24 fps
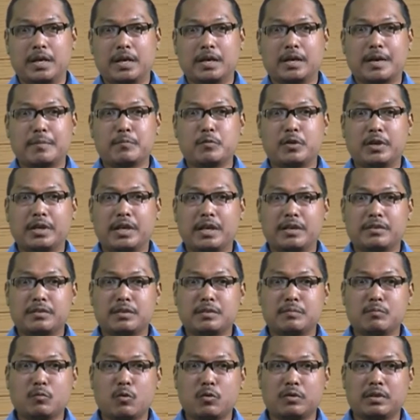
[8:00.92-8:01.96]

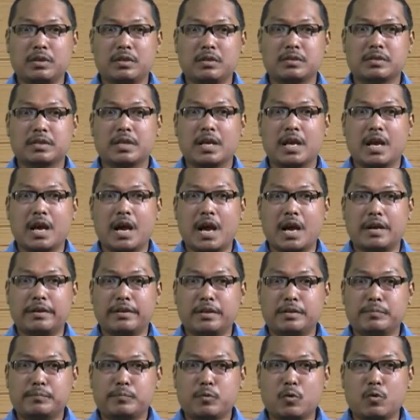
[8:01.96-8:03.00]
Communication models are
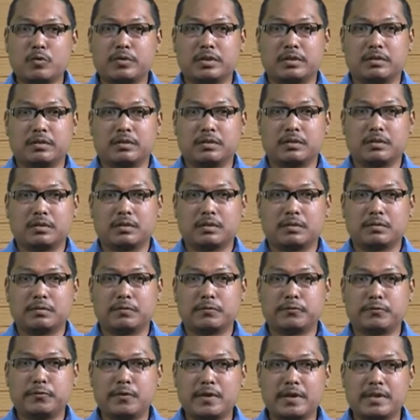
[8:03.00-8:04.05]
important,
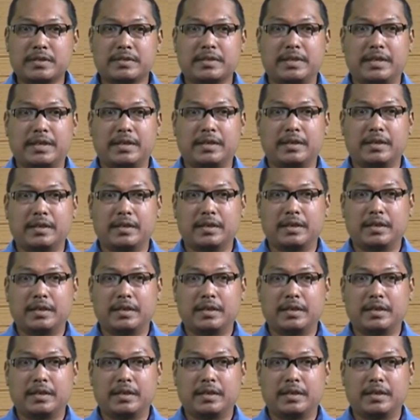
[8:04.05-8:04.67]
firstly,